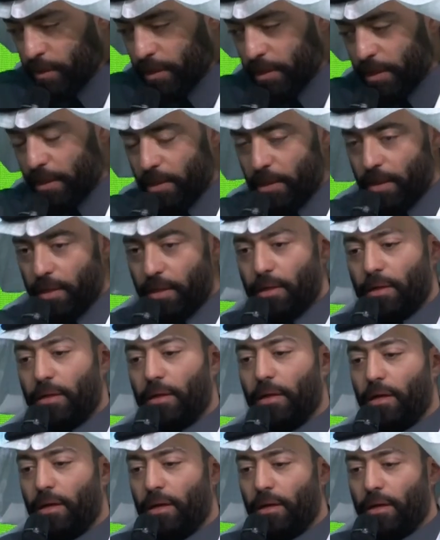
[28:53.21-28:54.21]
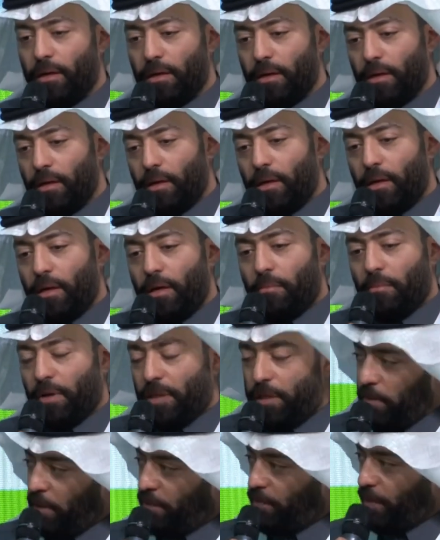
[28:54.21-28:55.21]
and the current tools?
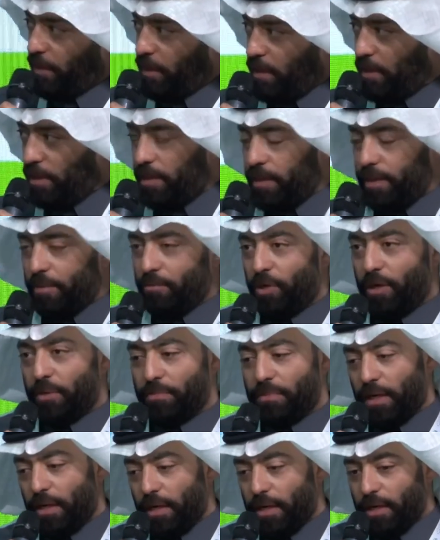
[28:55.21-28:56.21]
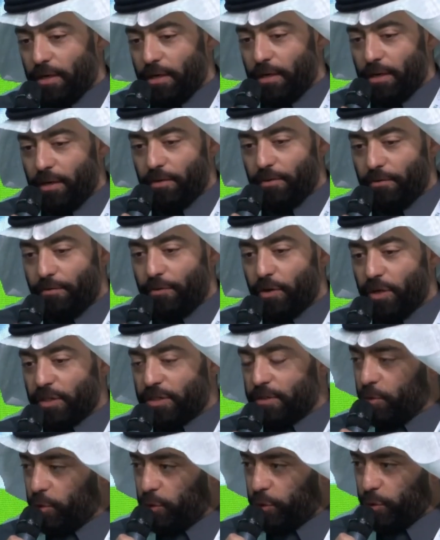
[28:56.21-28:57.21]
I believe that,
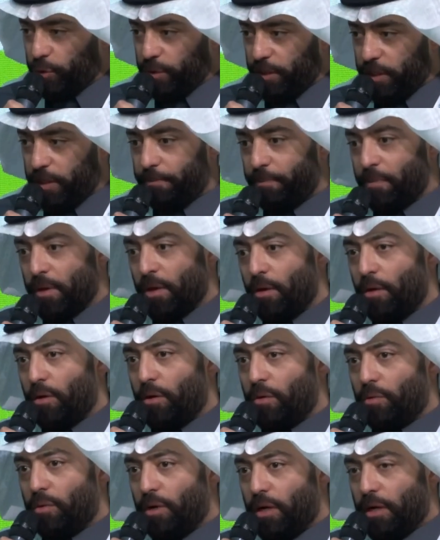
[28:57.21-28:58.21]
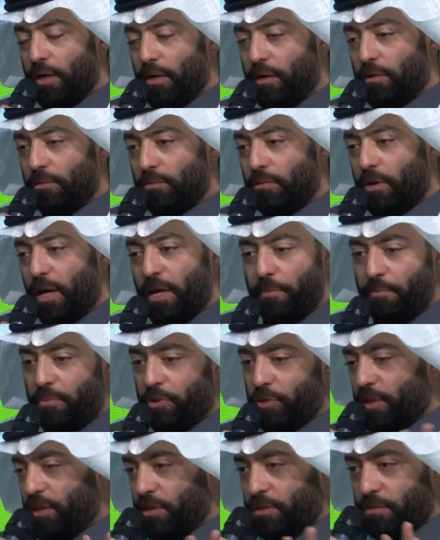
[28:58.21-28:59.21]
as Abdullah said,
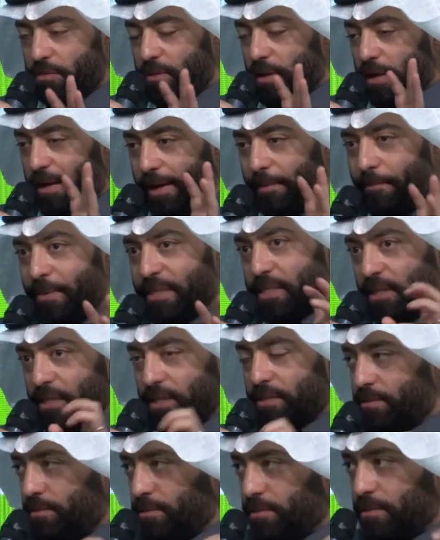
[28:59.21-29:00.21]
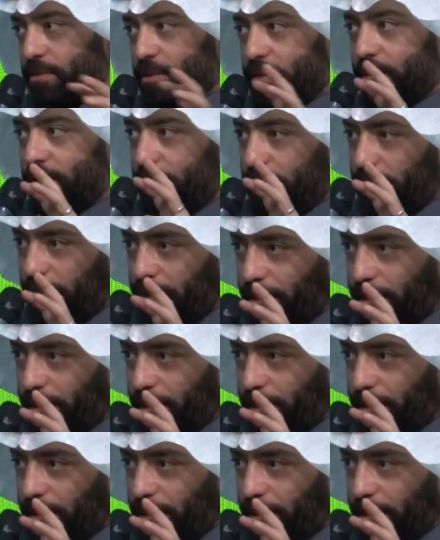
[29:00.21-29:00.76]
the chances are there,